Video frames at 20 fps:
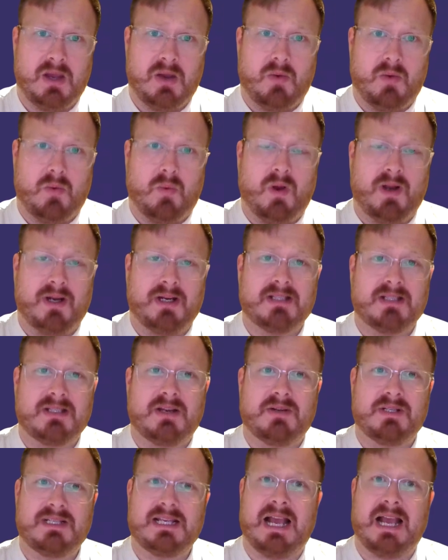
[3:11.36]
one is
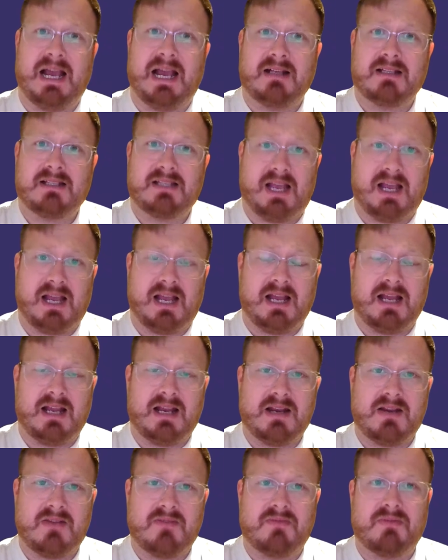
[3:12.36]
known as Act,
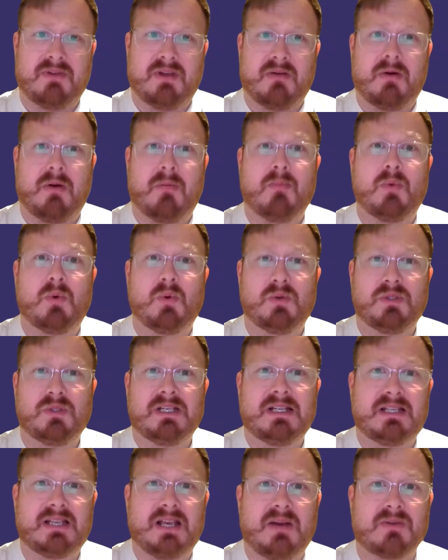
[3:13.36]
and there are more
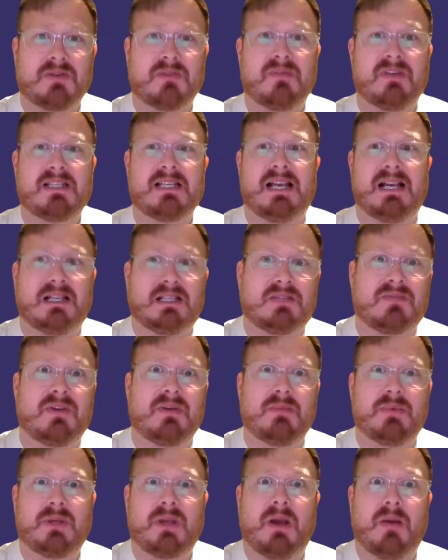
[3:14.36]
details on this as they
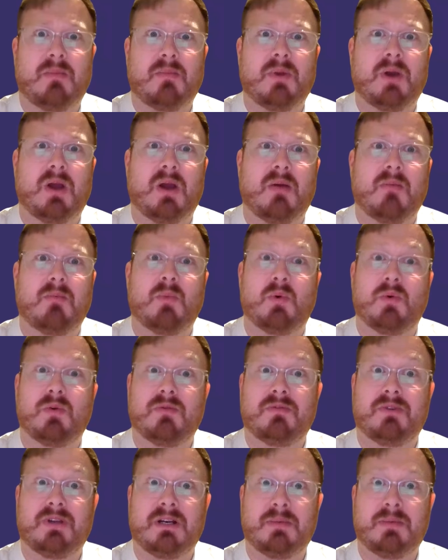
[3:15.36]
become more
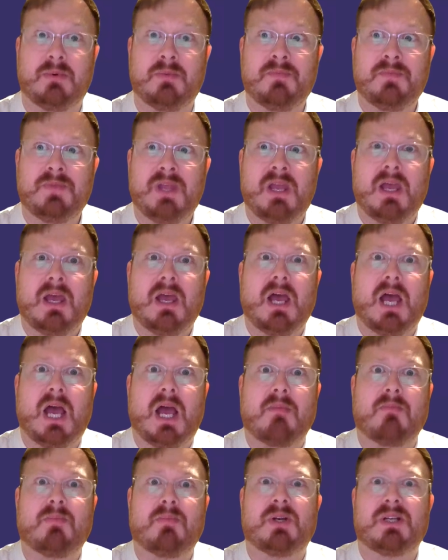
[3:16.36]
available.
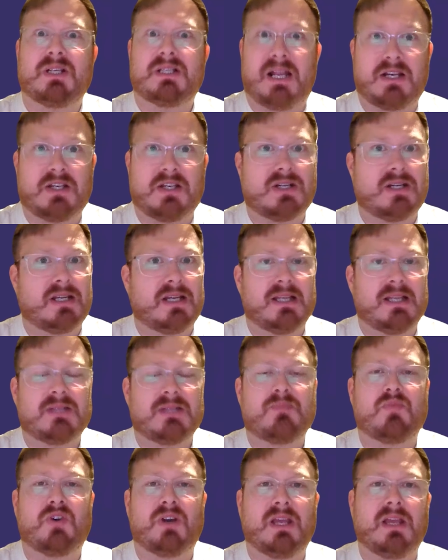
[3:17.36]
But essentially it's
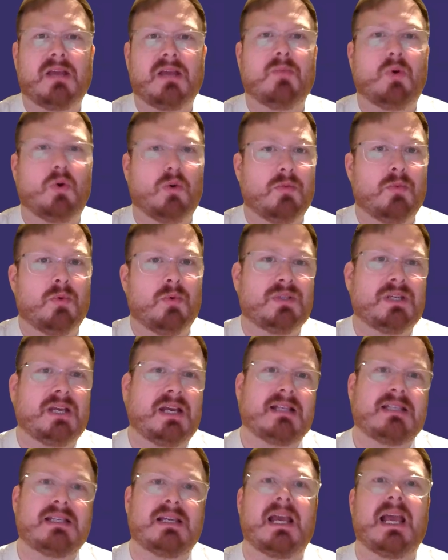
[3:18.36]
bringing more and more
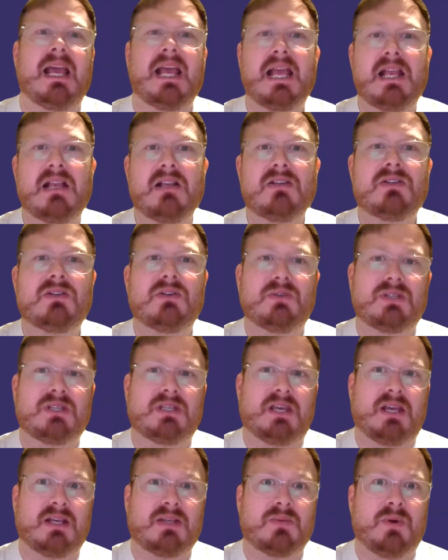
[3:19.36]
data into
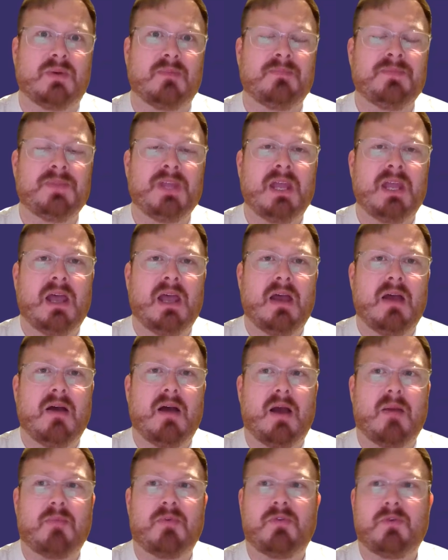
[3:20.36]
CXone.
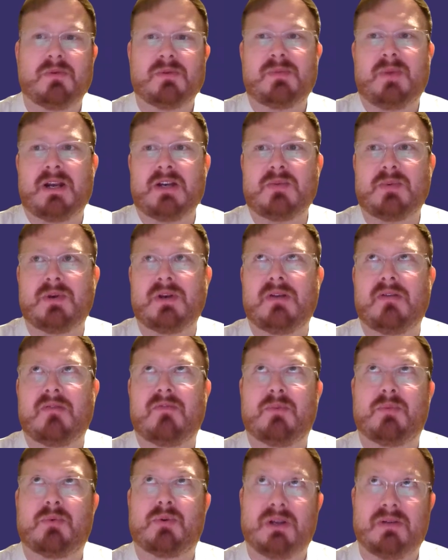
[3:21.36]
Performance management, the
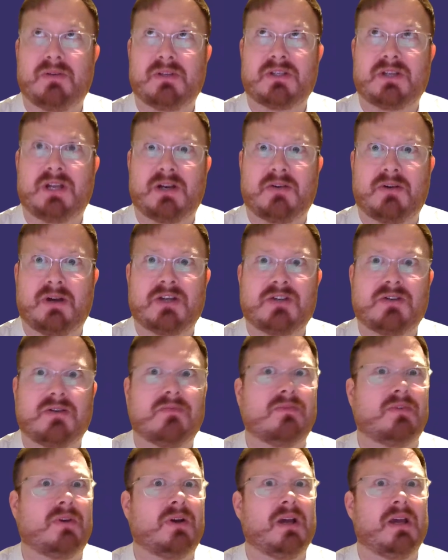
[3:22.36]
previous generation
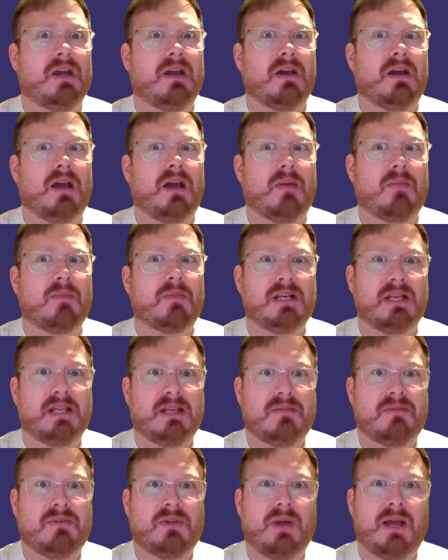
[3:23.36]
via
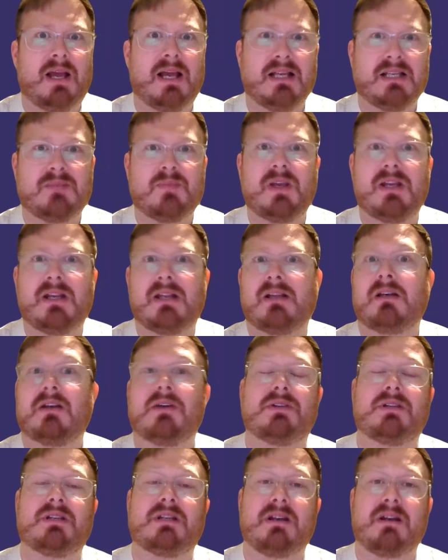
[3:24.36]
Clearview, has been
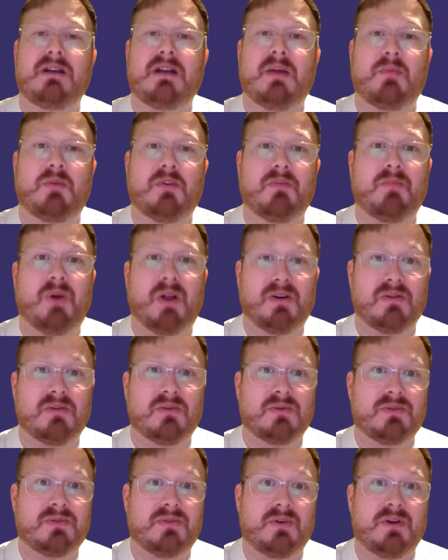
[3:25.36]
included in a number of
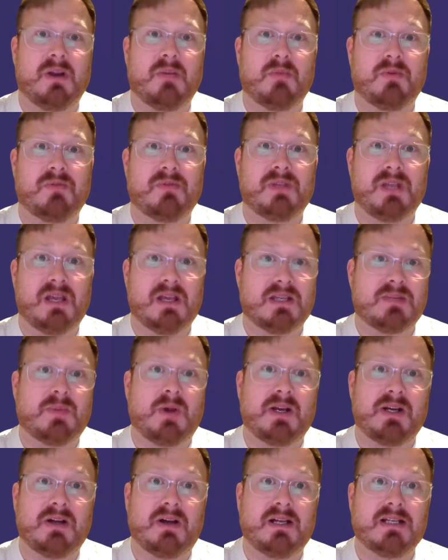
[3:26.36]
bundles for a number of years by
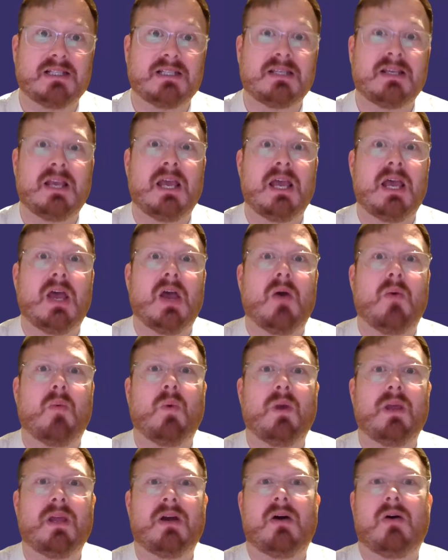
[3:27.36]
Nice.
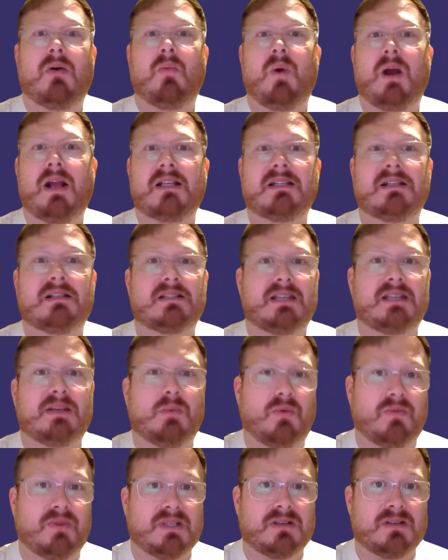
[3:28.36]
We are waiting to see
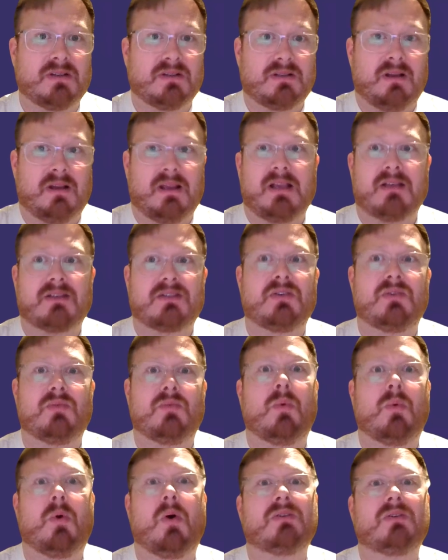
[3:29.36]
what this looks like as to
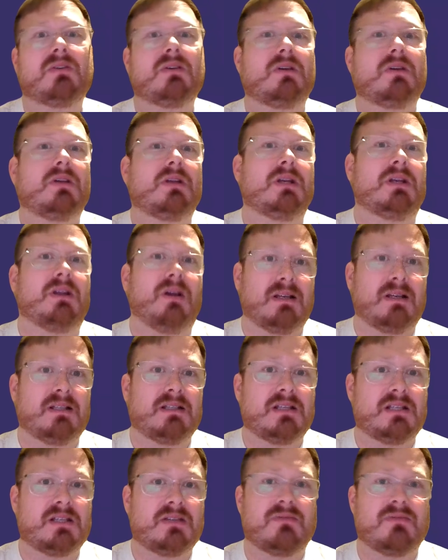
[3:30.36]
what
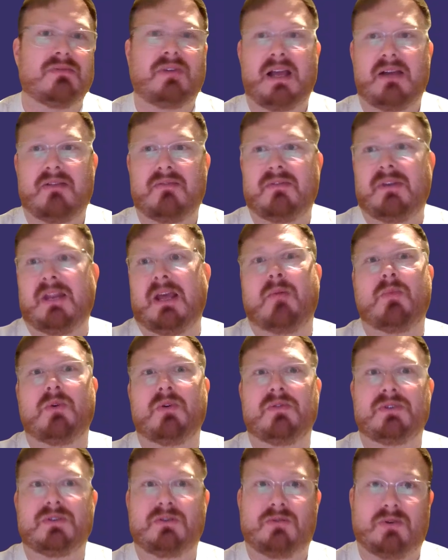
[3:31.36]
license that now
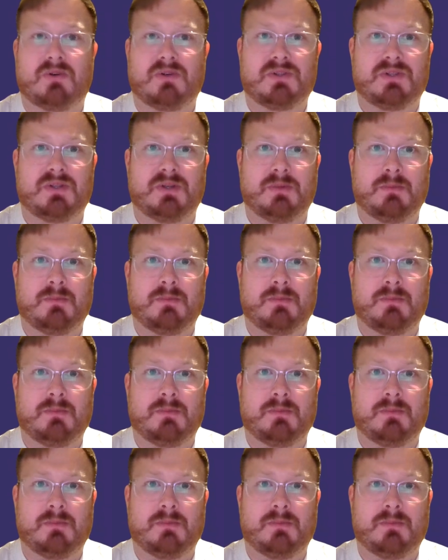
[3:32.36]
moves across to.